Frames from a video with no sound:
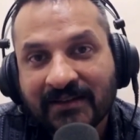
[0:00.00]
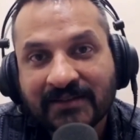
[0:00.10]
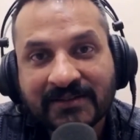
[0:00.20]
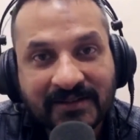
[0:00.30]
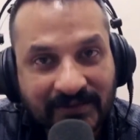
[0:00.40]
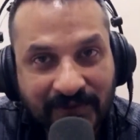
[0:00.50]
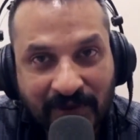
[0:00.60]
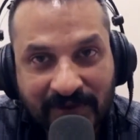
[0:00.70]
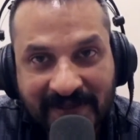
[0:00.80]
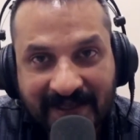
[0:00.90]
This is, of
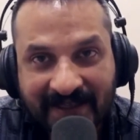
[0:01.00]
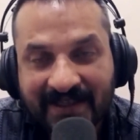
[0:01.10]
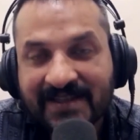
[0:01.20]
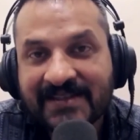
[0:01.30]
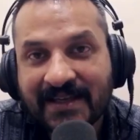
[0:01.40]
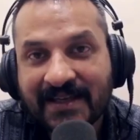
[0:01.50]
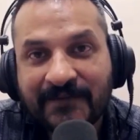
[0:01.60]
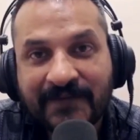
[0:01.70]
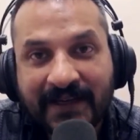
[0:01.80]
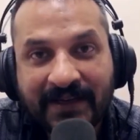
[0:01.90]
course, a
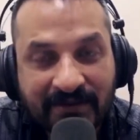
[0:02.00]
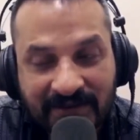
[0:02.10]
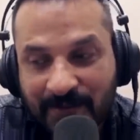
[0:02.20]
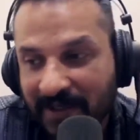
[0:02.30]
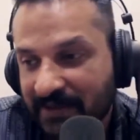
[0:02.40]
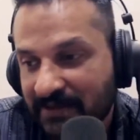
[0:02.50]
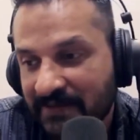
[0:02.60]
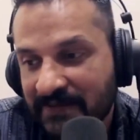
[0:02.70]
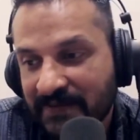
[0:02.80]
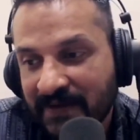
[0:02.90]

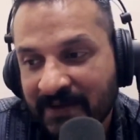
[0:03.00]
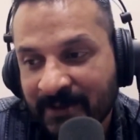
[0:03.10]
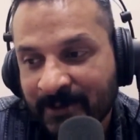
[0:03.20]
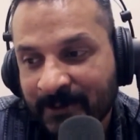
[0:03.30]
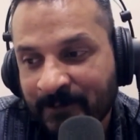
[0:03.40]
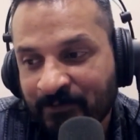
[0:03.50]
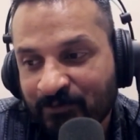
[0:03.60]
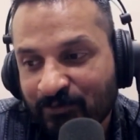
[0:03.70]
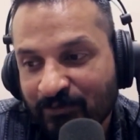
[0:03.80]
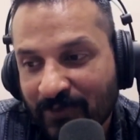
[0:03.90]
self-introspective
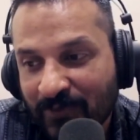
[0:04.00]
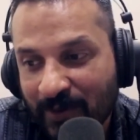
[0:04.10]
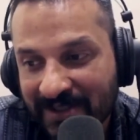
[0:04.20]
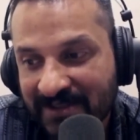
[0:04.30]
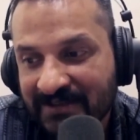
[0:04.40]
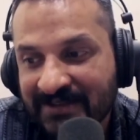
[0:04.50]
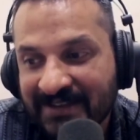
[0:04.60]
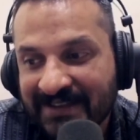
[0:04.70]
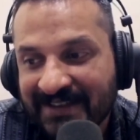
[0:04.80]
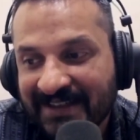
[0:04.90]
question.
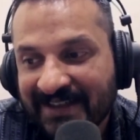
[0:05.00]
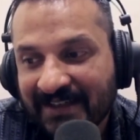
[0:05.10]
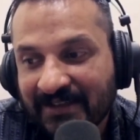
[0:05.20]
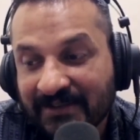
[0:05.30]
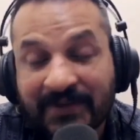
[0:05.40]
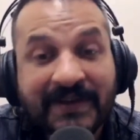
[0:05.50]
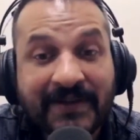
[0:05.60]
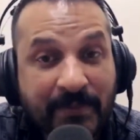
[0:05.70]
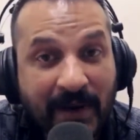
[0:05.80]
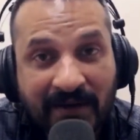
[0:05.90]
It's a very,
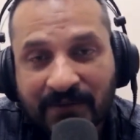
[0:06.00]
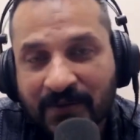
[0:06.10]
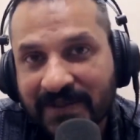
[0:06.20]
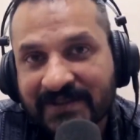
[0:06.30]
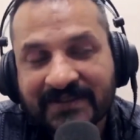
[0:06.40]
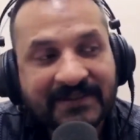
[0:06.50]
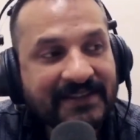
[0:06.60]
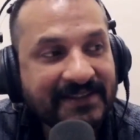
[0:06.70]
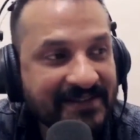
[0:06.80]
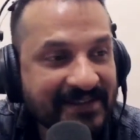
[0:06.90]
very powerful question.
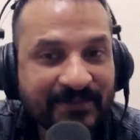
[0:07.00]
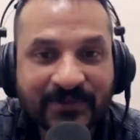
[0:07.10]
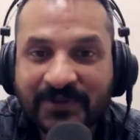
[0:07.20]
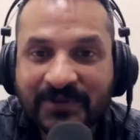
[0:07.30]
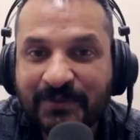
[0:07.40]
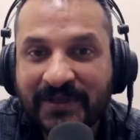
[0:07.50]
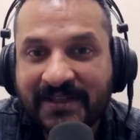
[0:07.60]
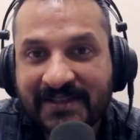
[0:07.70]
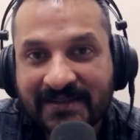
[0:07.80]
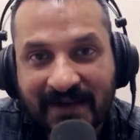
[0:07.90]
It seems pretty
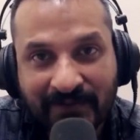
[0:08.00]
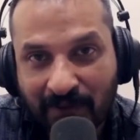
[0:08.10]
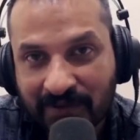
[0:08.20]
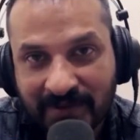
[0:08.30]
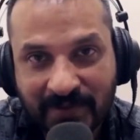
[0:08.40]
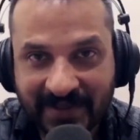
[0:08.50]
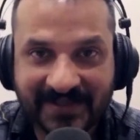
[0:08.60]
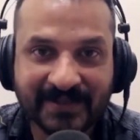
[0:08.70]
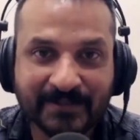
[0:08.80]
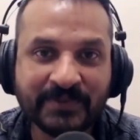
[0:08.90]
straightforward, pretty
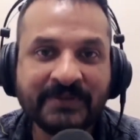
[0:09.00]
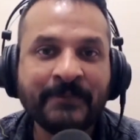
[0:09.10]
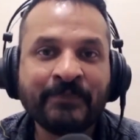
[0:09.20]
simple